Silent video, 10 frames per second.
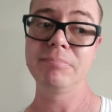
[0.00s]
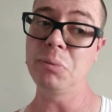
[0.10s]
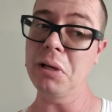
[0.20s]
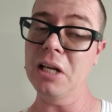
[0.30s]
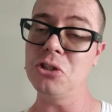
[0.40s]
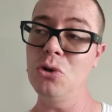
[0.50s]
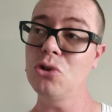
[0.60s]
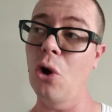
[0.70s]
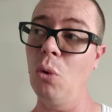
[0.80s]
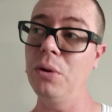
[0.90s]
Because you
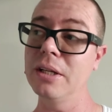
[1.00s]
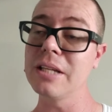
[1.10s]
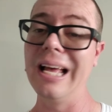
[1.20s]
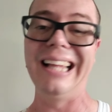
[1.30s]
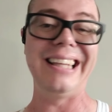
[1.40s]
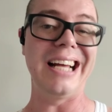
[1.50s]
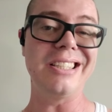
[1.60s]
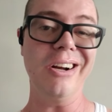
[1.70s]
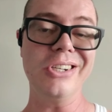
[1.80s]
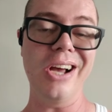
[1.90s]
told us
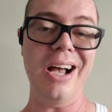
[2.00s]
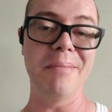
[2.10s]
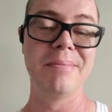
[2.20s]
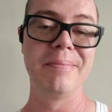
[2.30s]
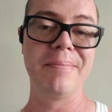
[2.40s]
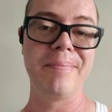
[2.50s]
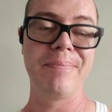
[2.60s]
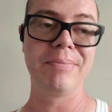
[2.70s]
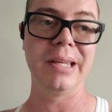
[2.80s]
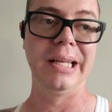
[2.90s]
that's our job.
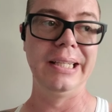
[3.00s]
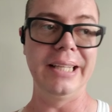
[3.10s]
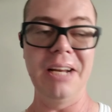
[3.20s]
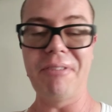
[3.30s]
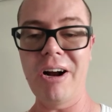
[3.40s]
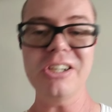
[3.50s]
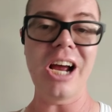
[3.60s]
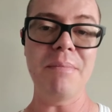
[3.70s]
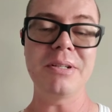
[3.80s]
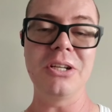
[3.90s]
Then if our
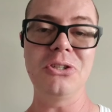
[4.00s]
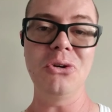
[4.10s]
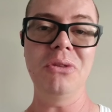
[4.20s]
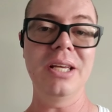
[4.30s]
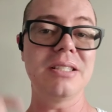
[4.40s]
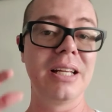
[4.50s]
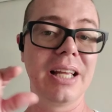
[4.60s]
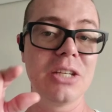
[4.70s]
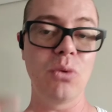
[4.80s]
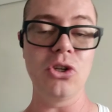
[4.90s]
job is to do this, then
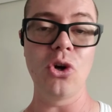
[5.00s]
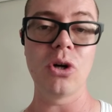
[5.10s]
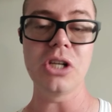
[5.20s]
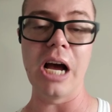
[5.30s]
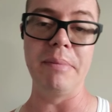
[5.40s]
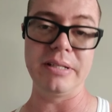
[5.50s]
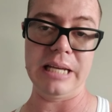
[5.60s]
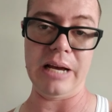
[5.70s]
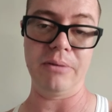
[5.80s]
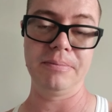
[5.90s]
guess what your job is
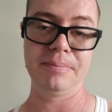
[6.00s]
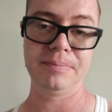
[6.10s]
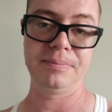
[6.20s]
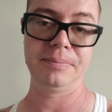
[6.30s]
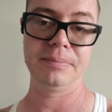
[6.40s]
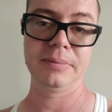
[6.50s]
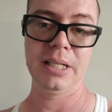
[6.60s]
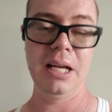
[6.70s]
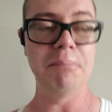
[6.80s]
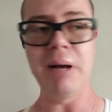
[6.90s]
now?
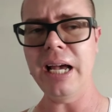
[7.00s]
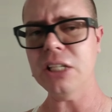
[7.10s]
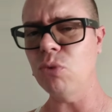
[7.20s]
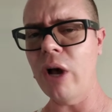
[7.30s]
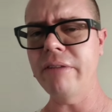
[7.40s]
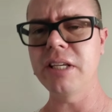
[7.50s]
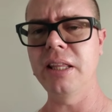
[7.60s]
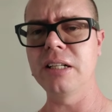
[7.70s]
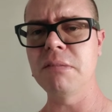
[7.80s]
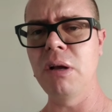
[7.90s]
My ex-wife said
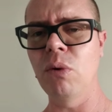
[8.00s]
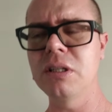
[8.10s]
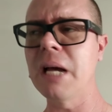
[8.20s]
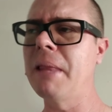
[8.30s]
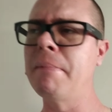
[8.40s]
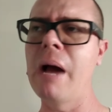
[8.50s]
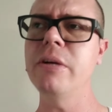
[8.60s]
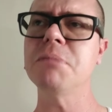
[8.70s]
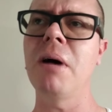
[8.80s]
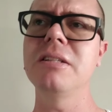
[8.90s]
that to me one time, that my
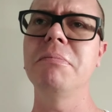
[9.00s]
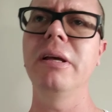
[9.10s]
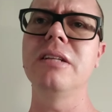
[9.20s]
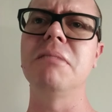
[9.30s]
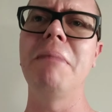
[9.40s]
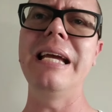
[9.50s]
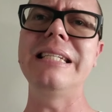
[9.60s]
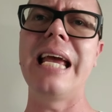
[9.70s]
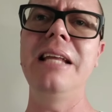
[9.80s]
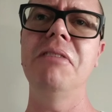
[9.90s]
responsibility is to
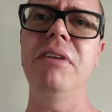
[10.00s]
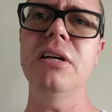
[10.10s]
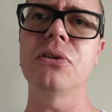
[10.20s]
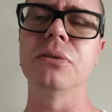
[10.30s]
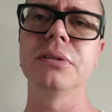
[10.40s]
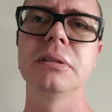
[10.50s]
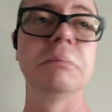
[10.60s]
maintain the vehicles.